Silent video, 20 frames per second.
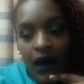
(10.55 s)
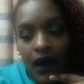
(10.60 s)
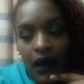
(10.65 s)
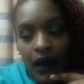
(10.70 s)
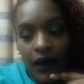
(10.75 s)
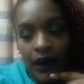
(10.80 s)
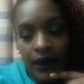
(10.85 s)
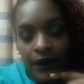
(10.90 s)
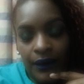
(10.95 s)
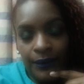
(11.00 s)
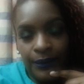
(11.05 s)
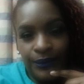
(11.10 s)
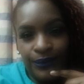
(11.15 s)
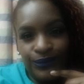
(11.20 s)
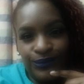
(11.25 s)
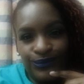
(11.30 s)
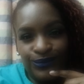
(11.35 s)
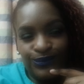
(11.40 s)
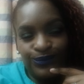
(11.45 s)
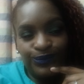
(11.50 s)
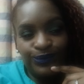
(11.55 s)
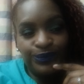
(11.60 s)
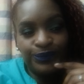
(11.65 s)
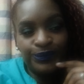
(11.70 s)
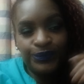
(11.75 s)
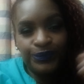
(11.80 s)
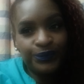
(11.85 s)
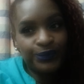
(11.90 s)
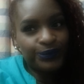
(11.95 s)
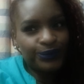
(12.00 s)
um,
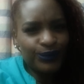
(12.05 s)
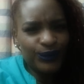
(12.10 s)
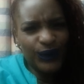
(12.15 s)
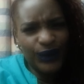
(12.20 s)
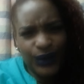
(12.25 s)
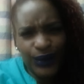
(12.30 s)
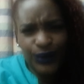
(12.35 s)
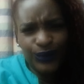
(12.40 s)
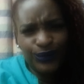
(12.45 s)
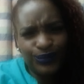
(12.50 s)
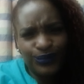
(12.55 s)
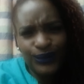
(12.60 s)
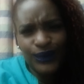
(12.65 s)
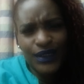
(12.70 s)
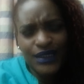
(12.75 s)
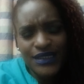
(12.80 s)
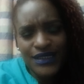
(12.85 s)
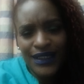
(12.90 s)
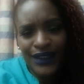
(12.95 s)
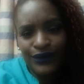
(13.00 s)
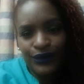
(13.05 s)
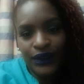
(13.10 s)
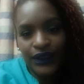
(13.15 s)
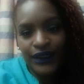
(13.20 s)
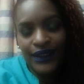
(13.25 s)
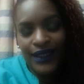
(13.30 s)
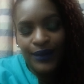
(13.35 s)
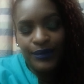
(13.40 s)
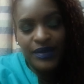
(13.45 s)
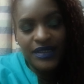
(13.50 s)
you know, it's not
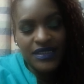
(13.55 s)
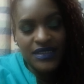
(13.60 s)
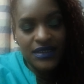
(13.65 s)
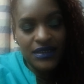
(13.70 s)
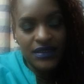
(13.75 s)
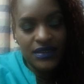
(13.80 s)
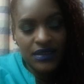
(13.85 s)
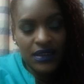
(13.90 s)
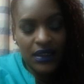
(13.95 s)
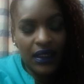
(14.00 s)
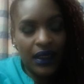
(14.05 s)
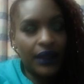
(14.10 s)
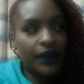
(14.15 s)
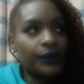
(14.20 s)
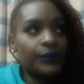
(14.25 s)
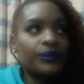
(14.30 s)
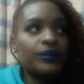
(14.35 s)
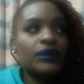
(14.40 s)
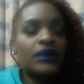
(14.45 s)
really that busy tonight.